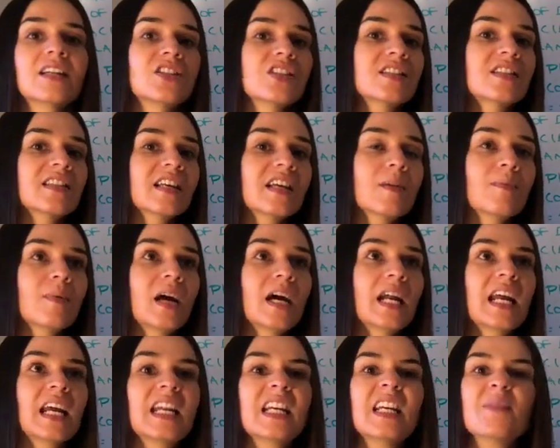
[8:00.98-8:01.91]
Just think
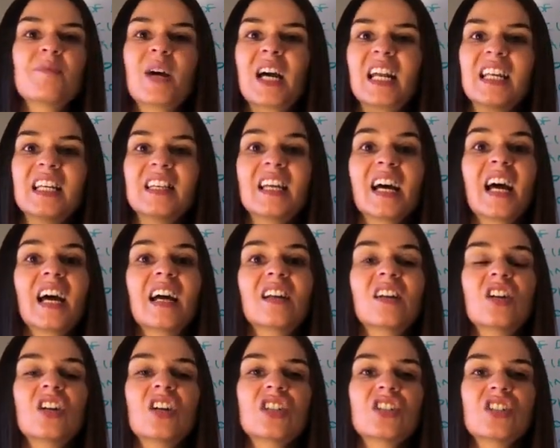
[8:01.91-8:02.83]
about
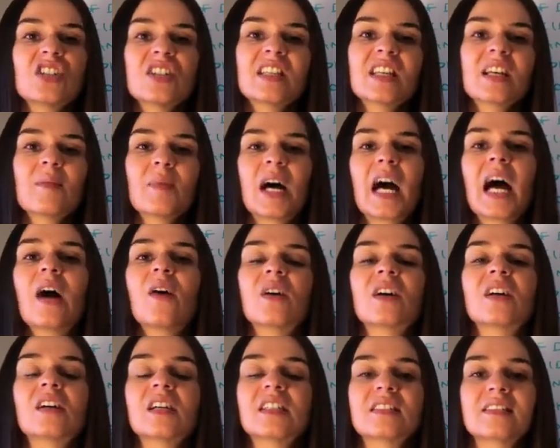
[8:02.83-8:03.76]

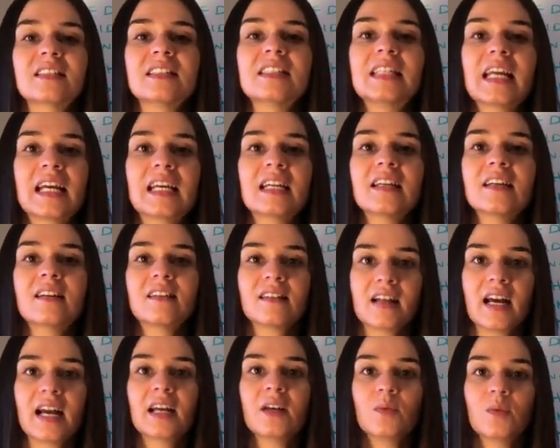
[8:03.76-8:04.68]
how a sedated
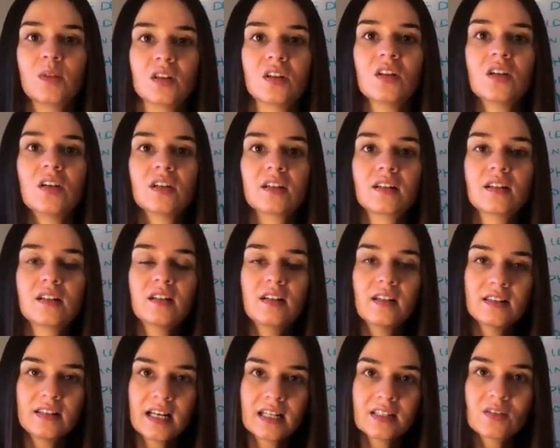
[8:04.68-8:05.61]
client would look.
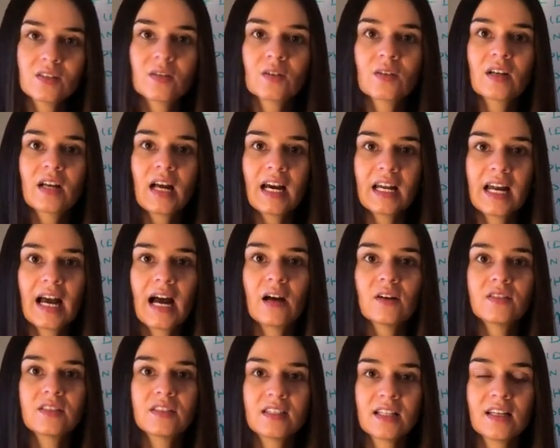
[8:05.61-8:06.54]
That's kind of
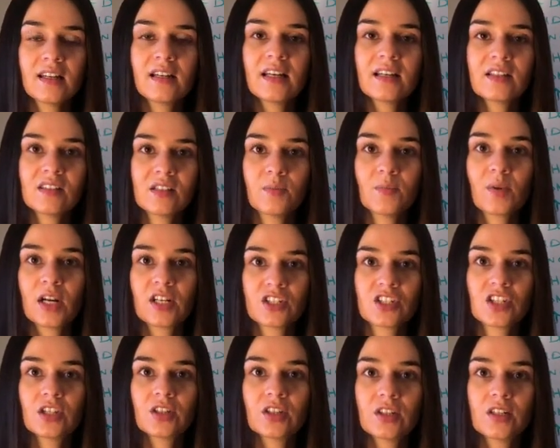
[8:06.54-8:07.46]
how CNS
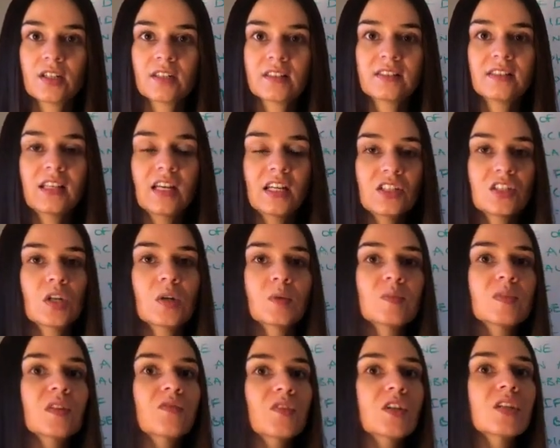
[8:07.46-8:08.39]
depression looks in
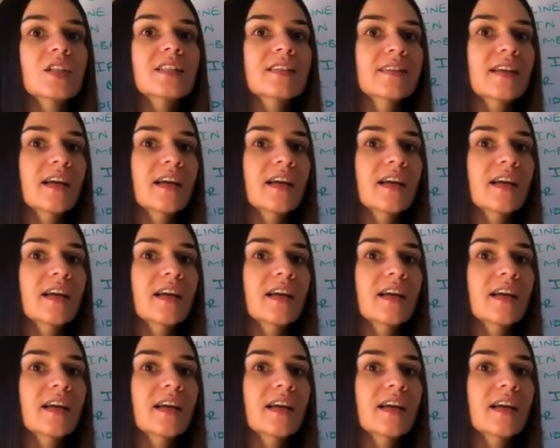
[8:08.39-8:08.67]
terms of your